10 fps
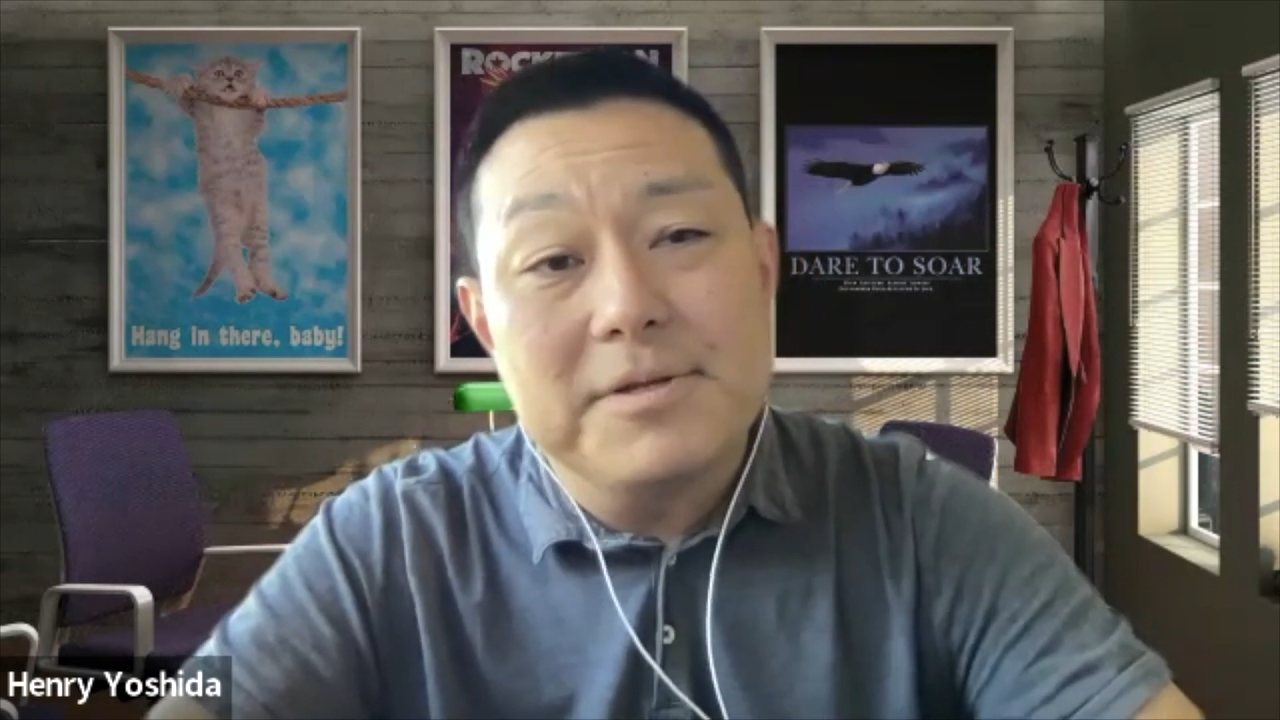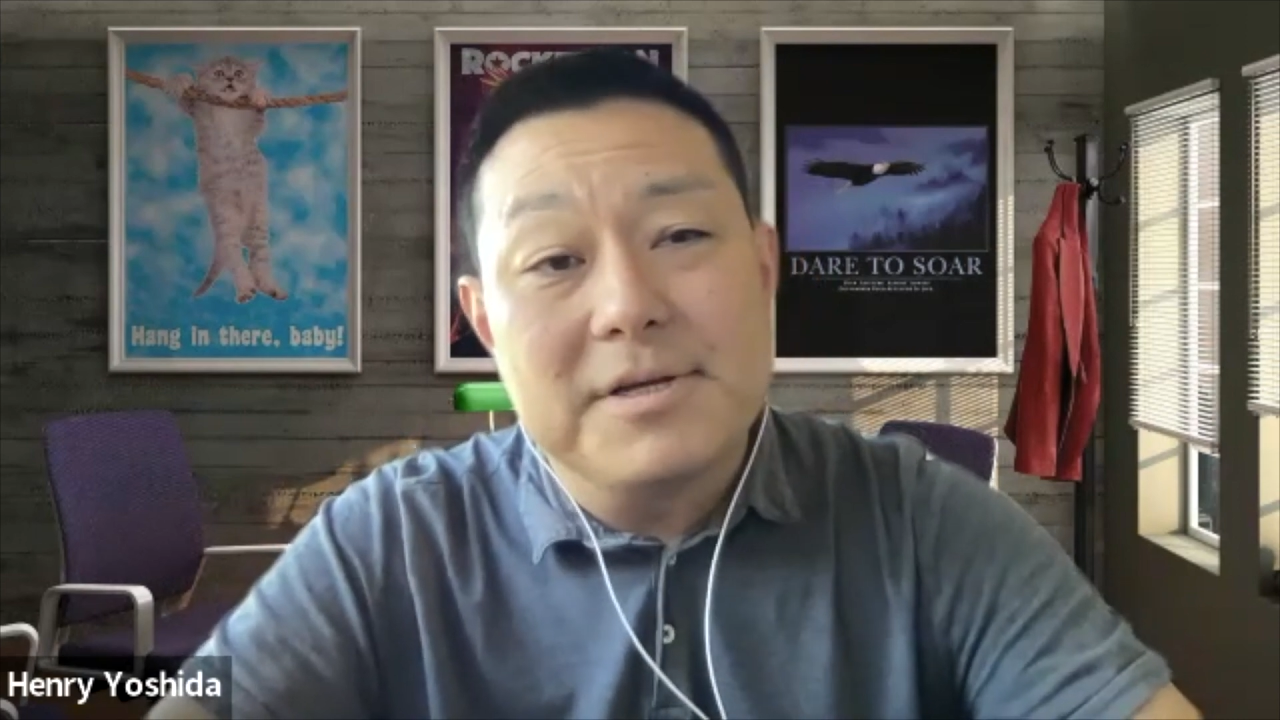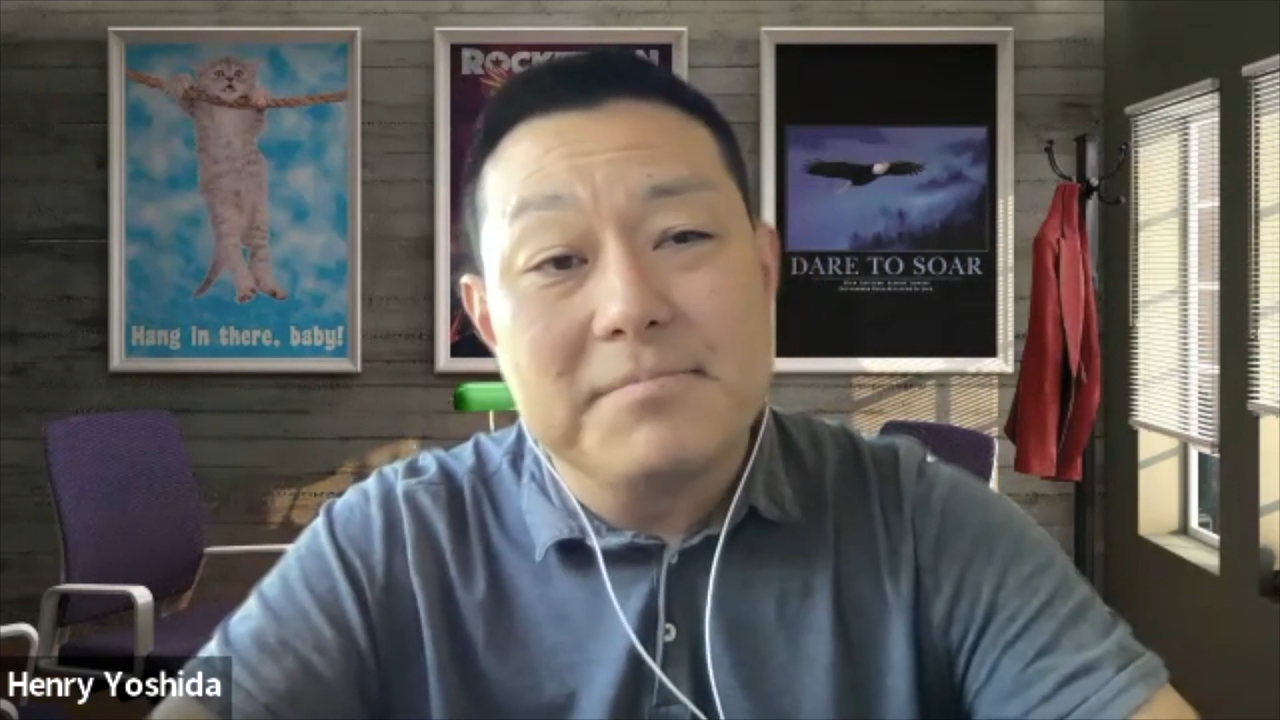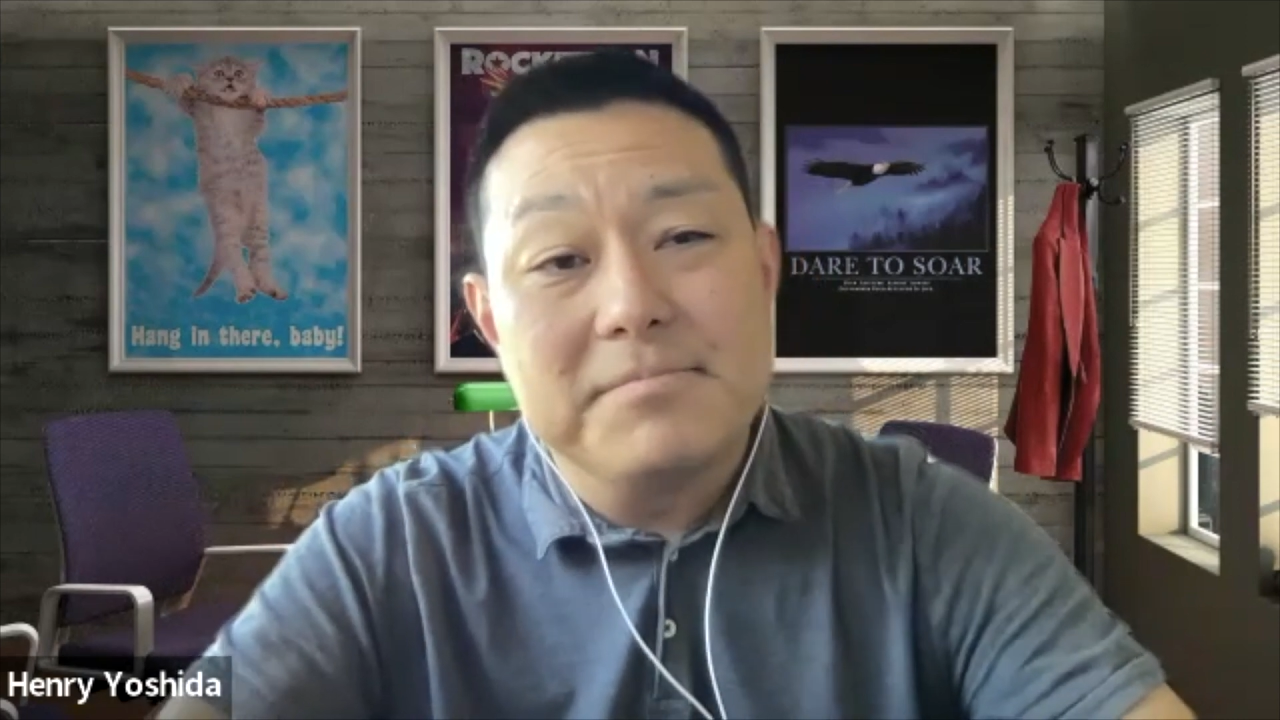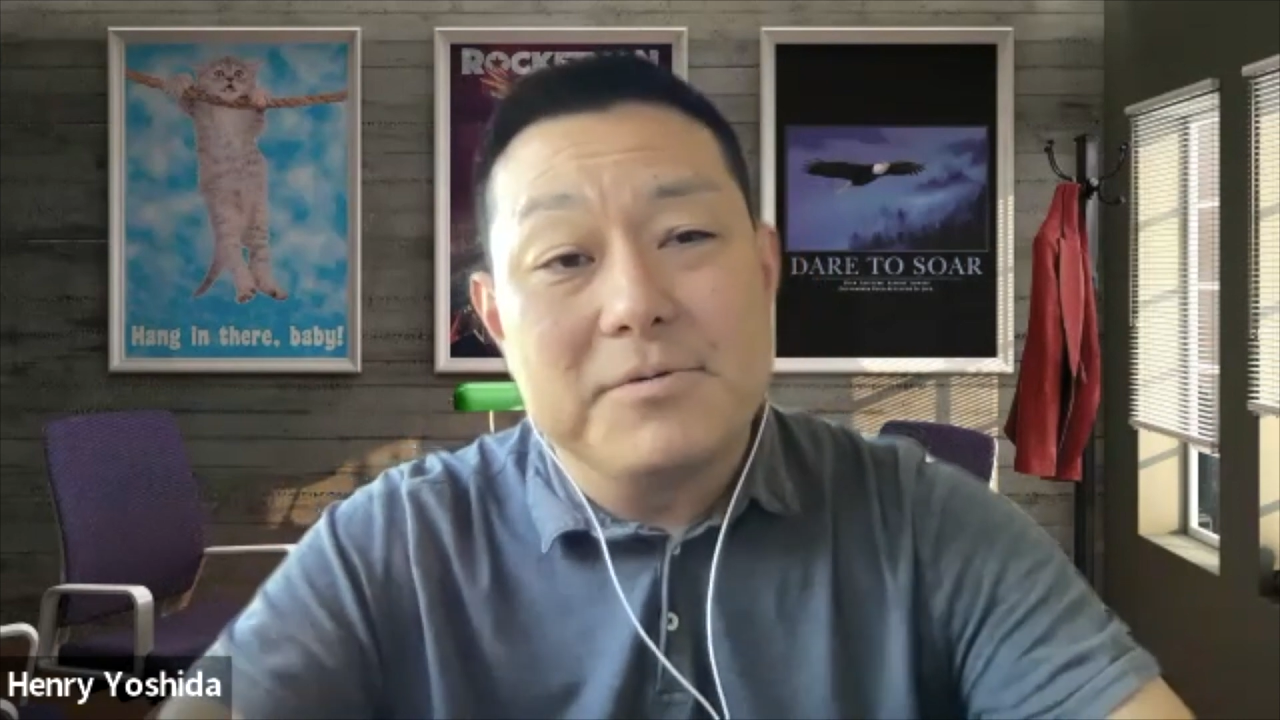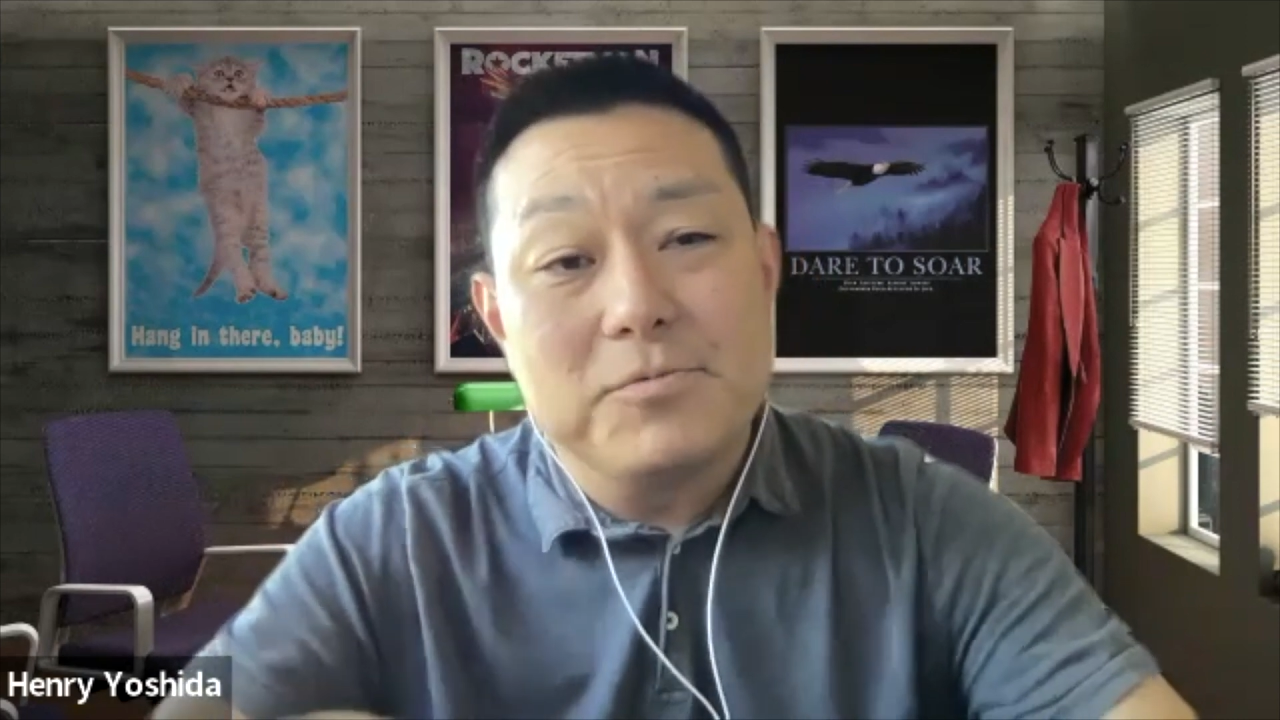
at the company,